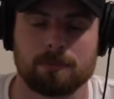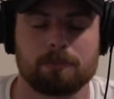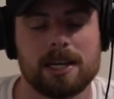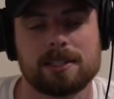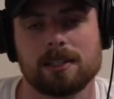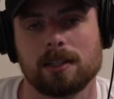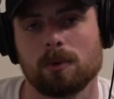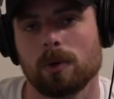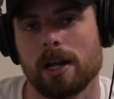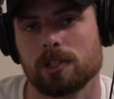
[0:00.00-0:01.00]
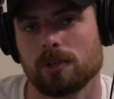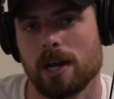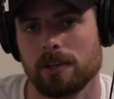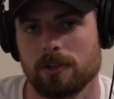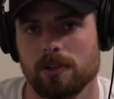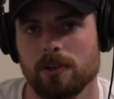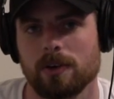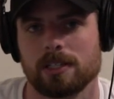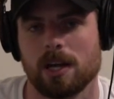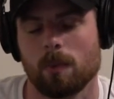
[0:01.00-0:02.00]
Basically, what I try to do
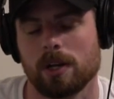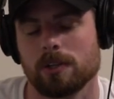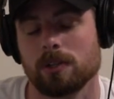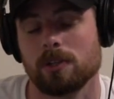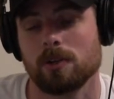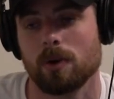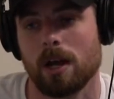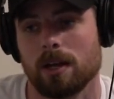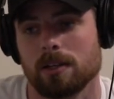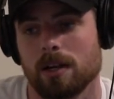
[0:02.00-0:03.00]
is I want to do